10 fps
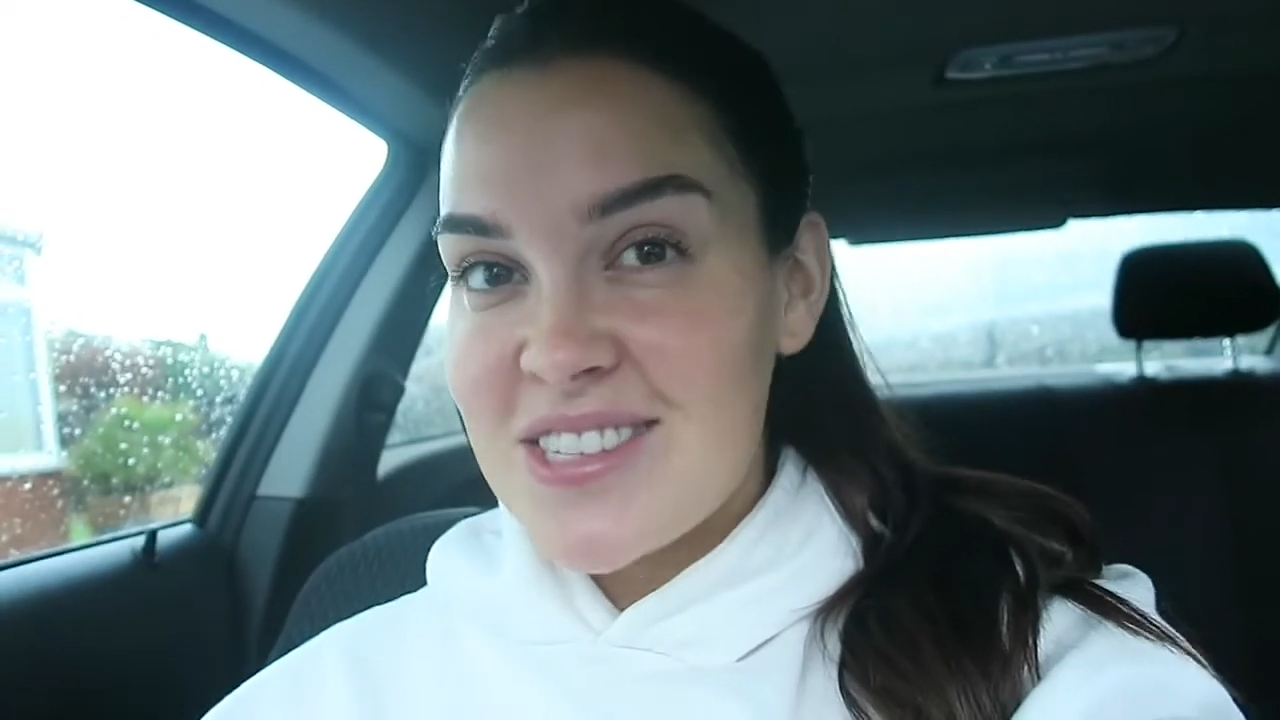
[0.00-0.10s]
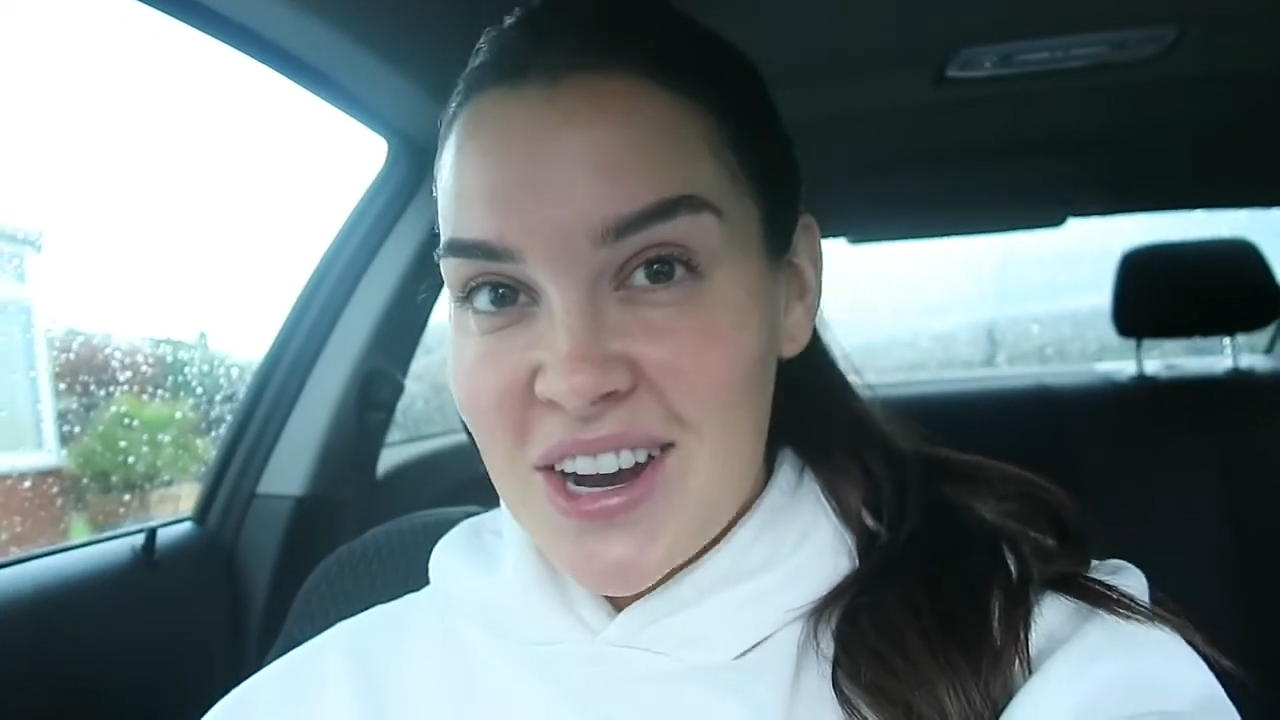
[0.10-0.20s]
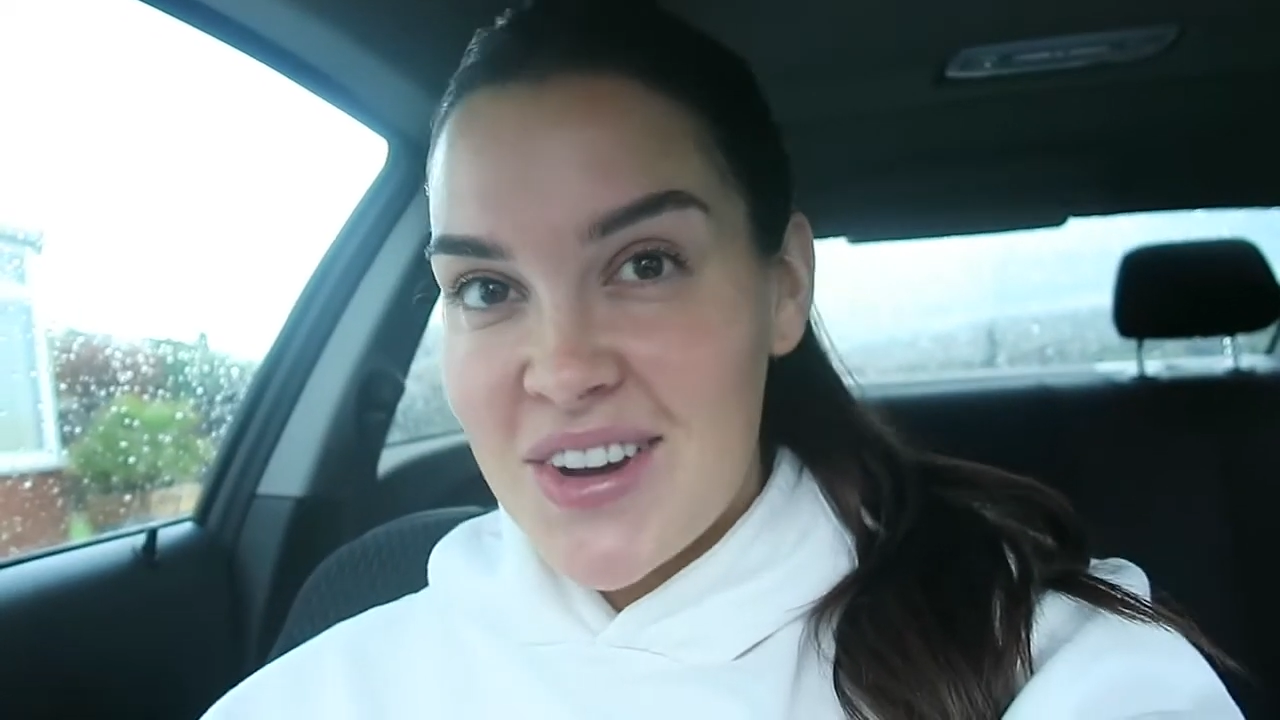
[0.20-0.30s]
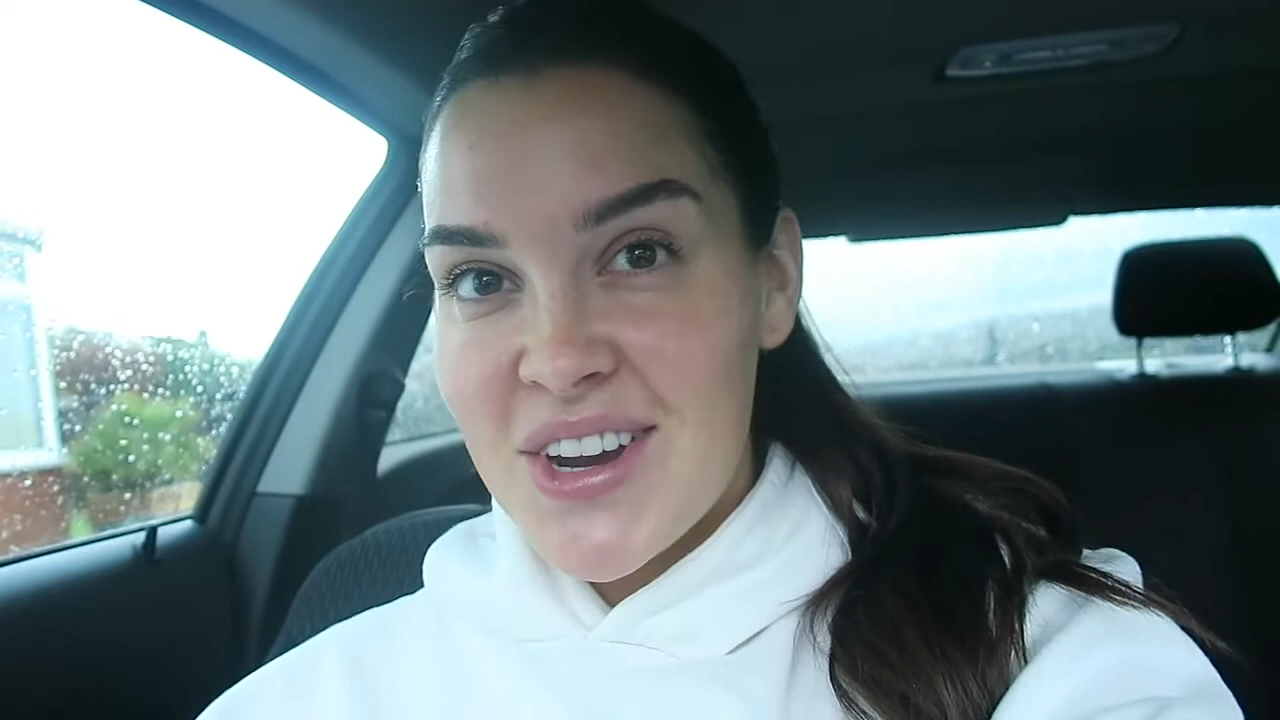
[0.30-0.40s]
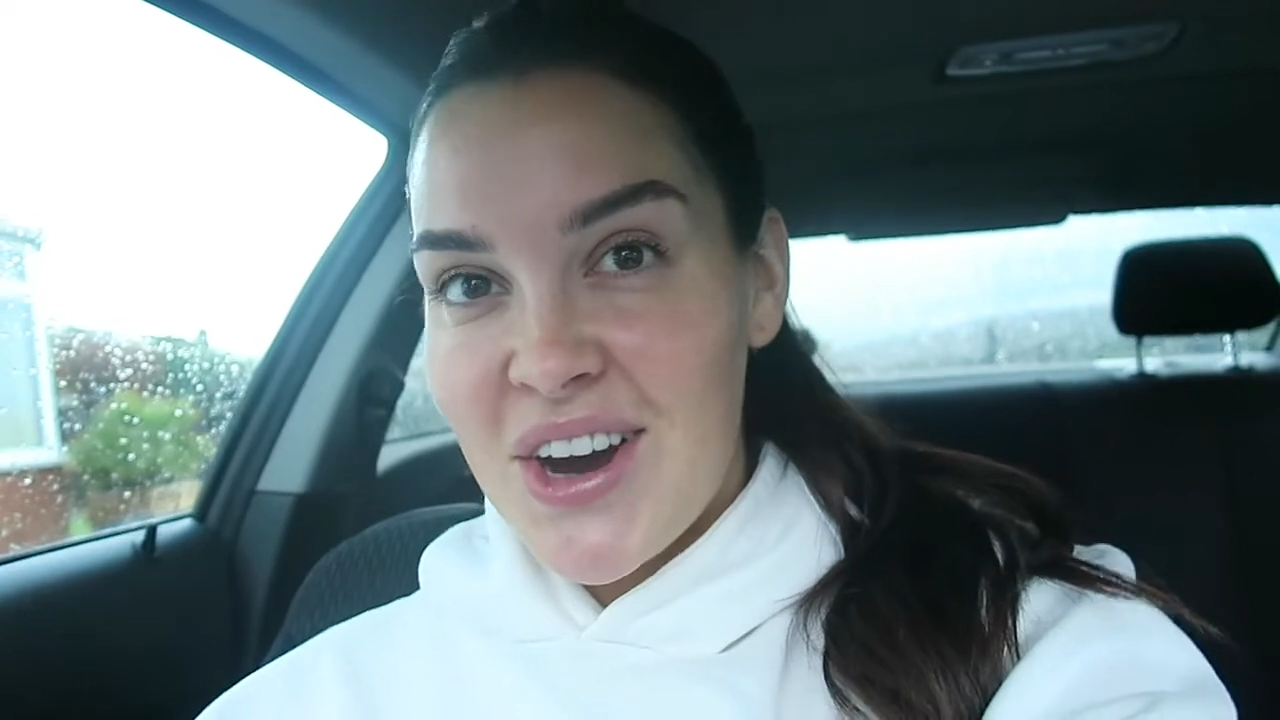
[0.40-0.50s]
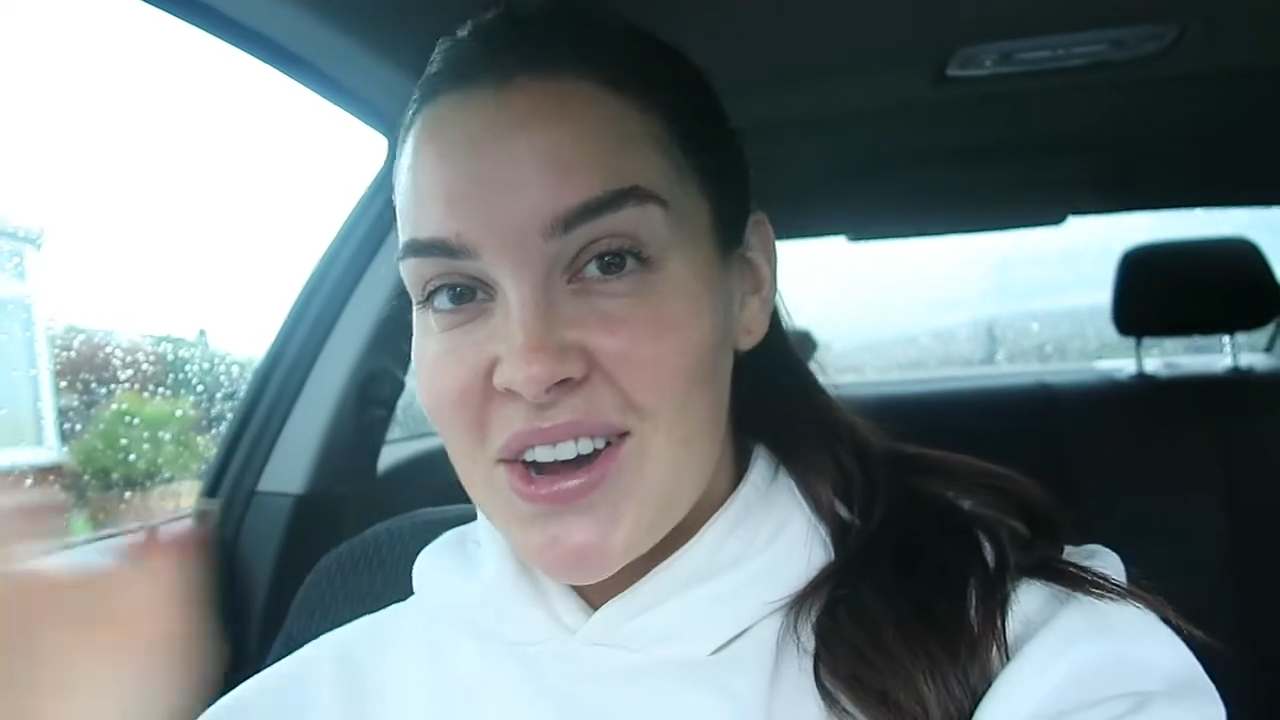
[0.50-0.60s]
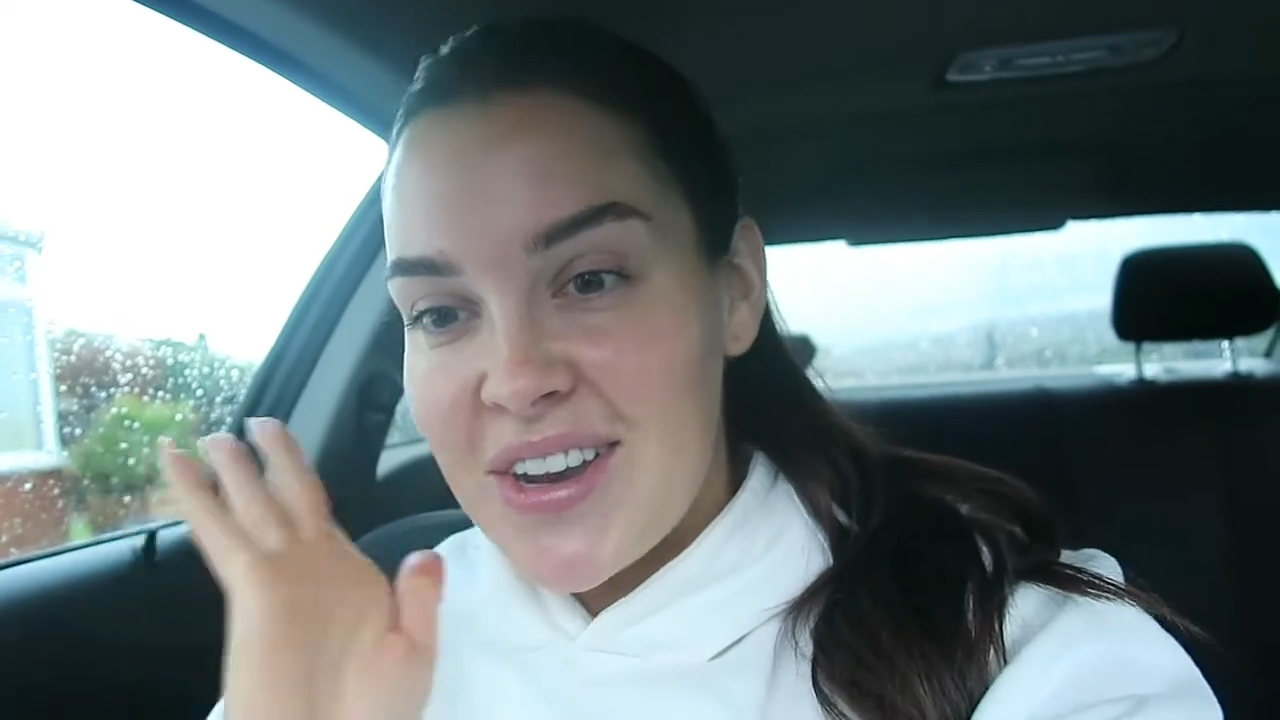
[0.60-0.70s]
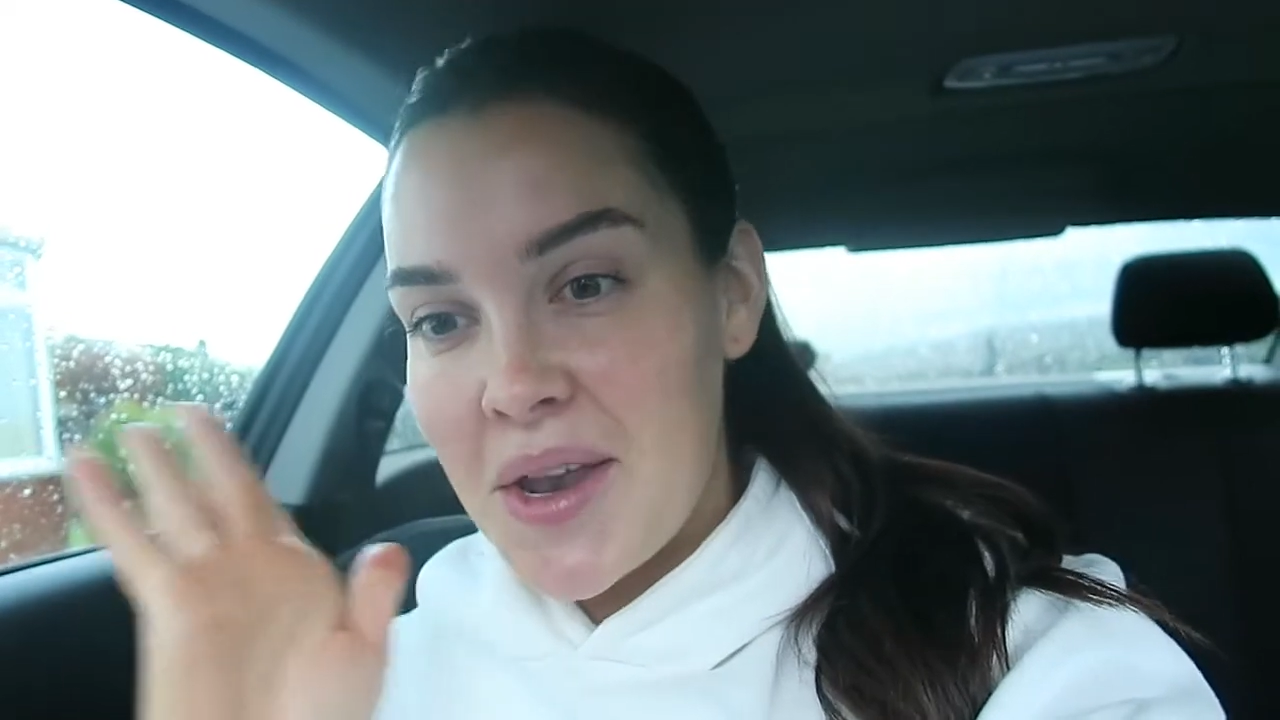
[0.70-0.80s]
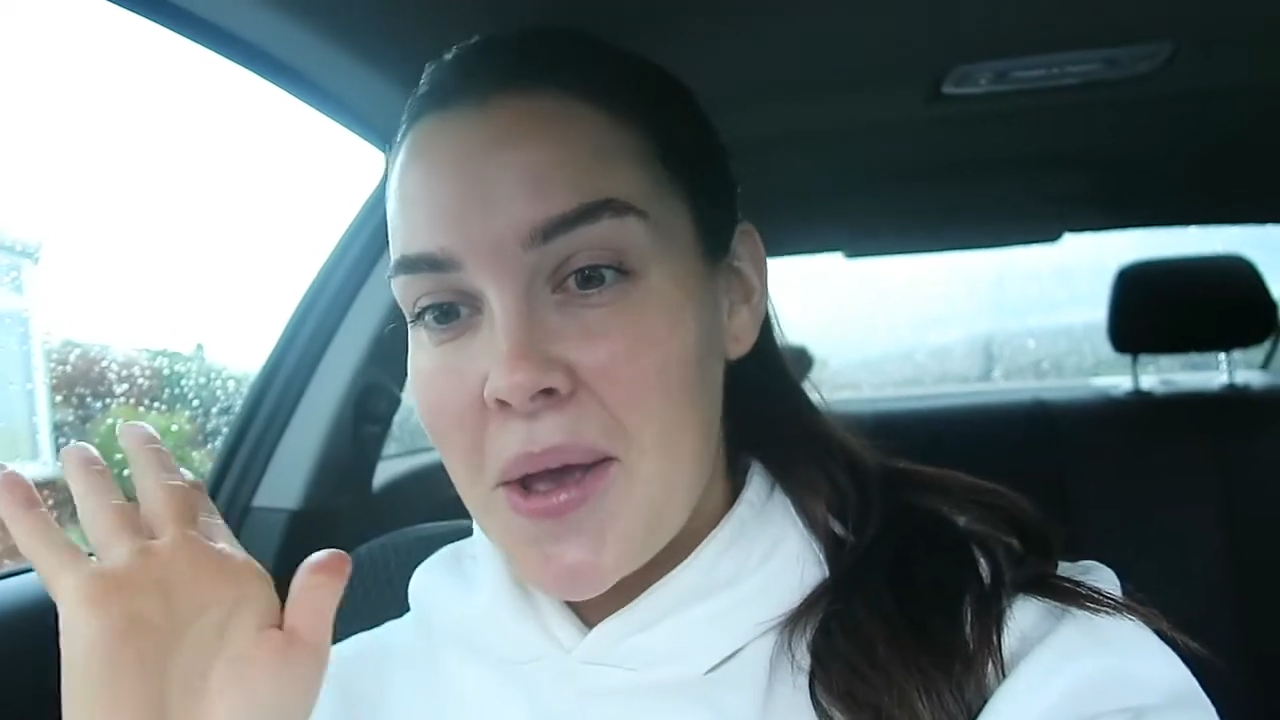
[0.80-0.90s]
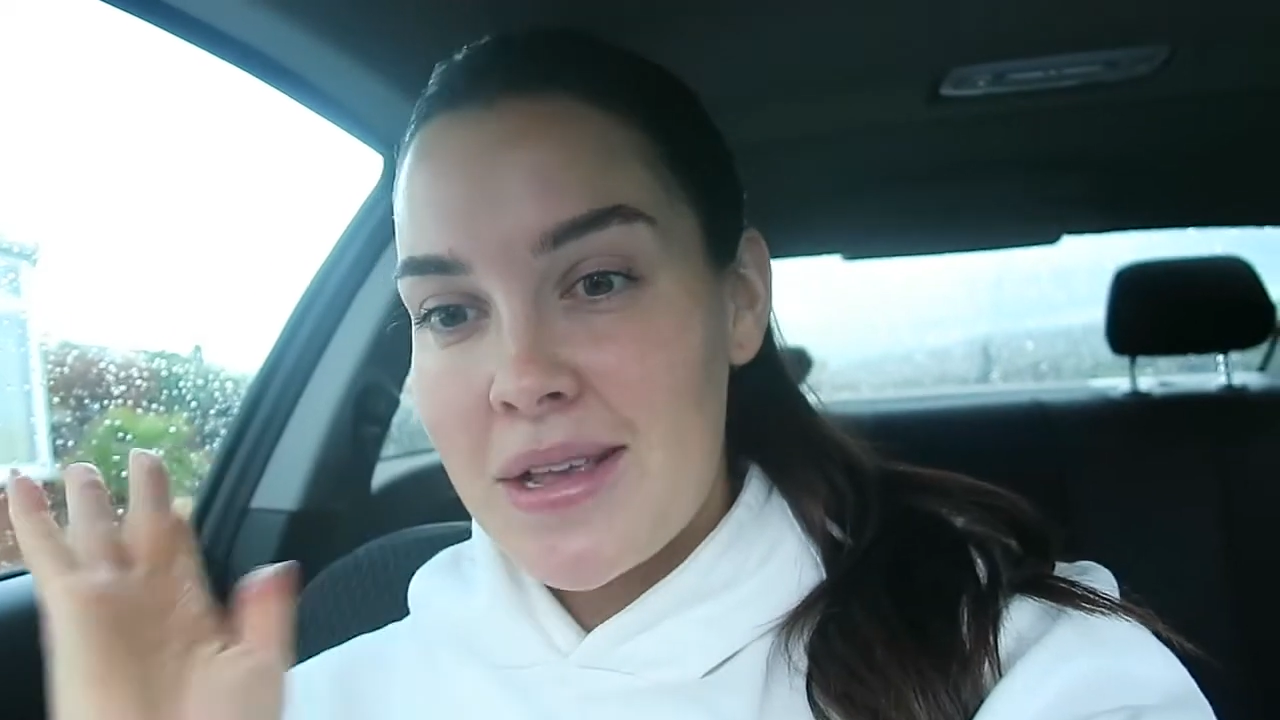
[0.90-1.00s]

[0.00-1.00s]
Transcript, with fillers: going on.